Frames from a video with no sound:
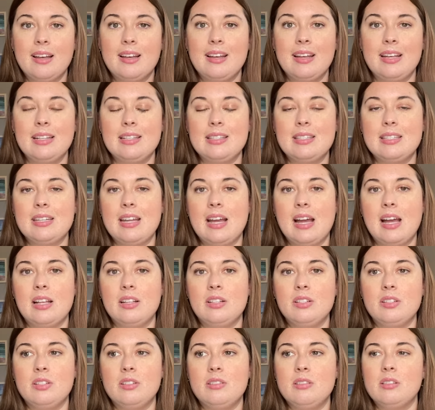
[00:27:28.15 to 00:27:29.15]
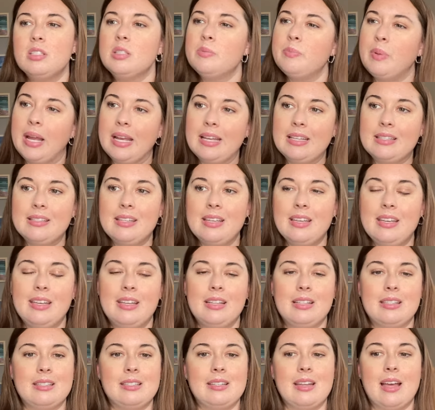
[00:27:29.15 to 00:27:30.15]
It's not spicy.
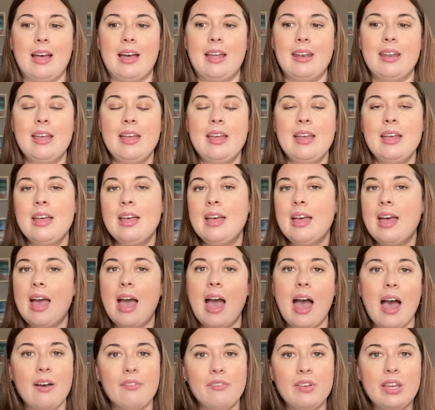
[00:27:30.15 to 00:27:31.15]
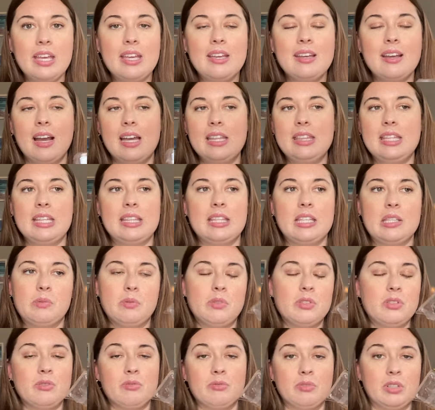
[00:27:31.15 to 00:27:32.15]
It's not heavy. I think this
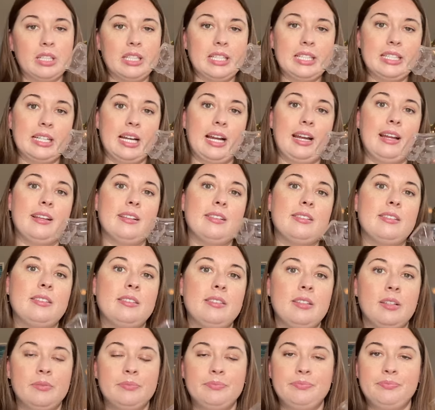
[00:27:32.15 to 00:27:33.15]
was a really nice